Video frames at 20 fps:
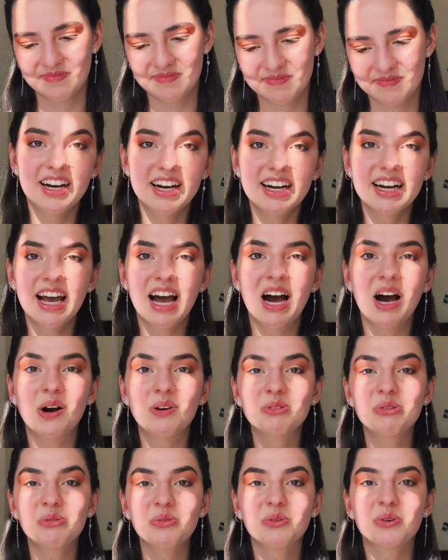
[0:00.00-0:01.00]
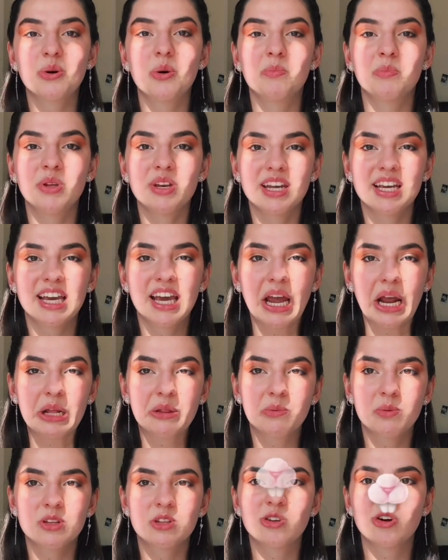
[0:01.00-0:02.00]
Learn how to communicate
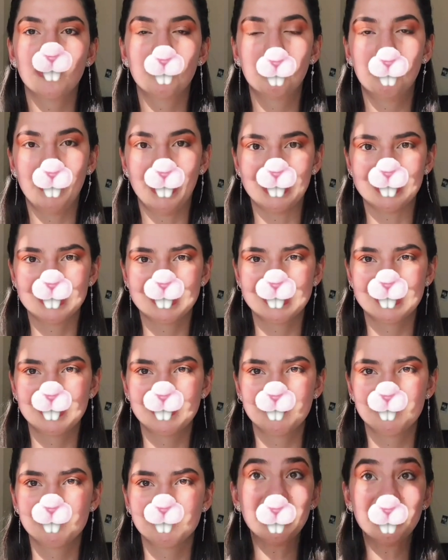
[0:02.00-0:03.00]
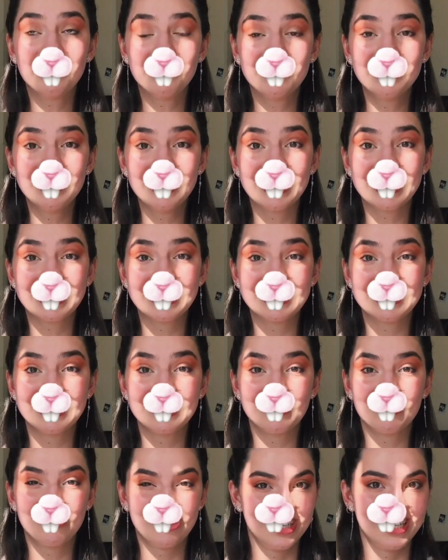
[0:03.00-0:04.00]
with your pets. I feel like this
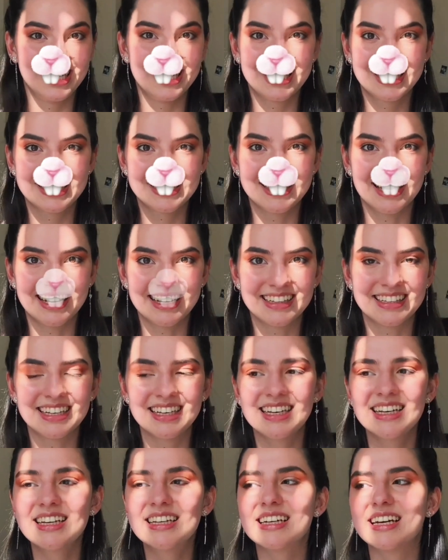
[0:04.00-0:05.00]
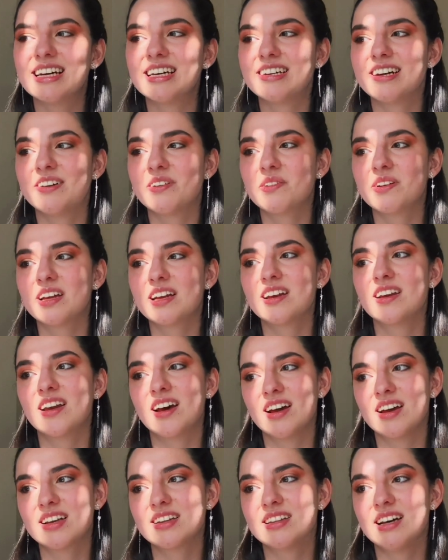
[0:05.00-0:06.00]
is really exciting and I really
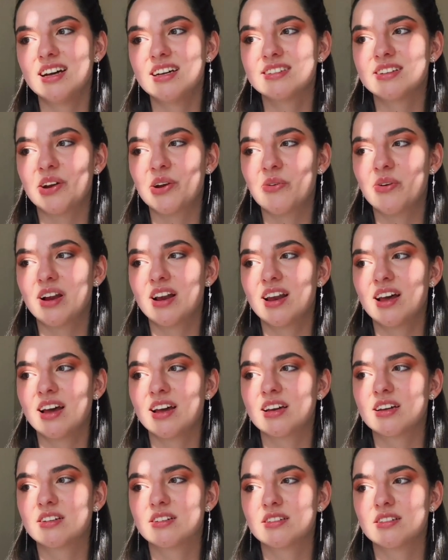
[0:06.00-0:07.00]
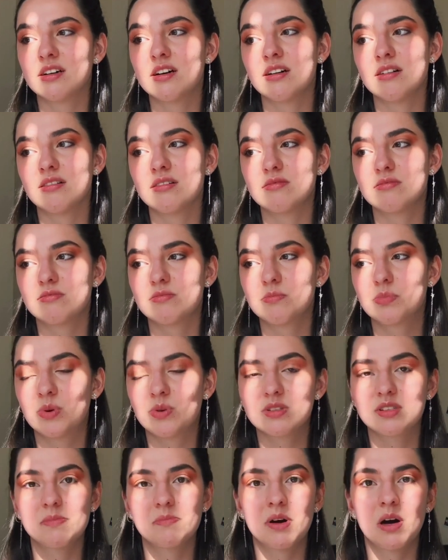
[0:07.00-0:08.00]
like that. I really like
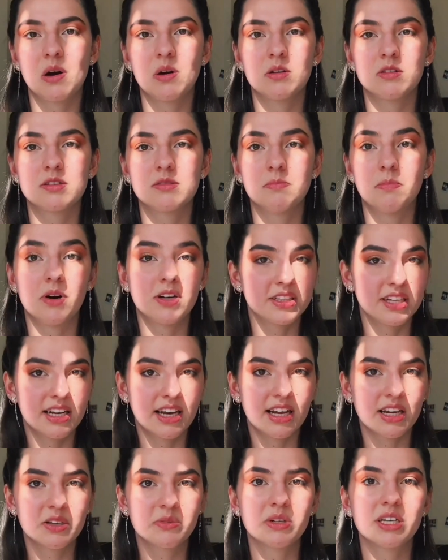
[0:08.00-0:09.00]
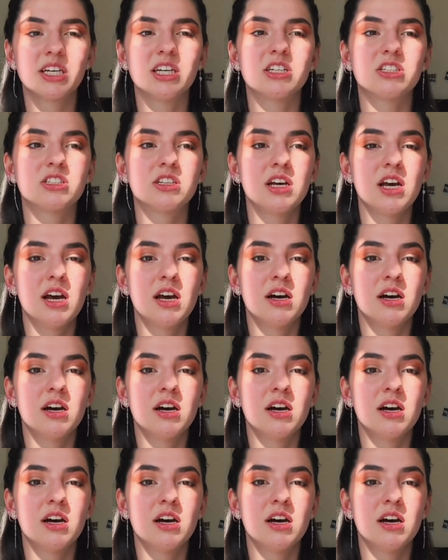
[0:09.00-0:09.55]
books about body language,